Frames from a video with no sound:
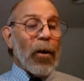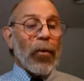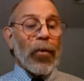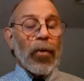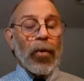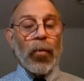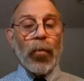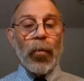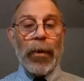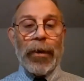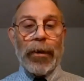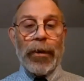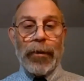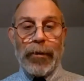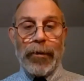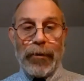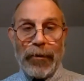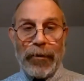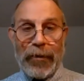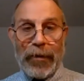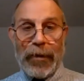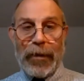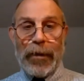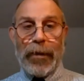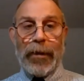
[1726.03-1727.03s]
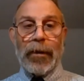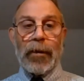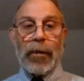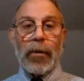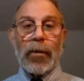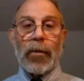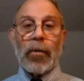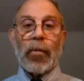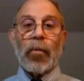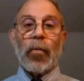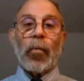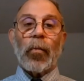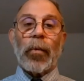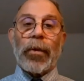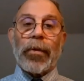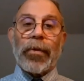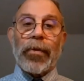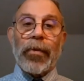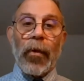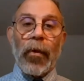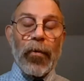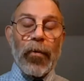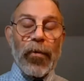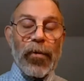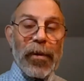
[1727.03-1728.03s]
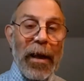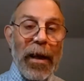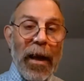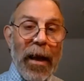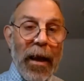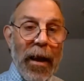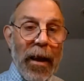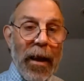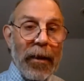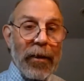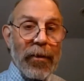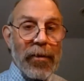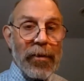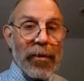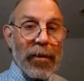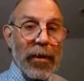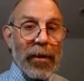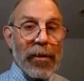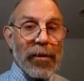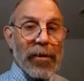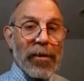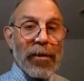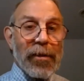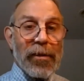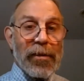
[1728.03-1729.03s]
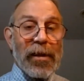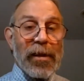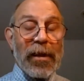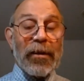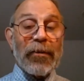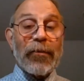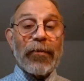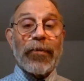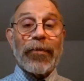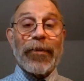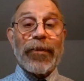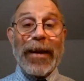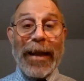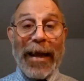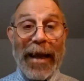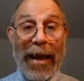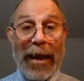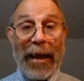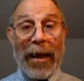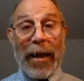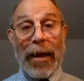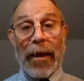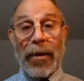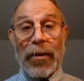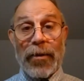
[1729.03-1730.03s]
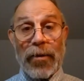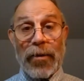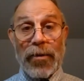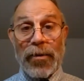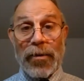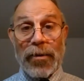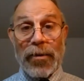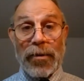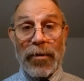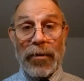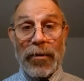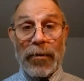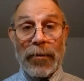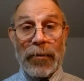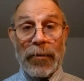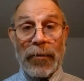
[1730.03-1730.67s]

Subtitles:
do we deal with those excesses in finance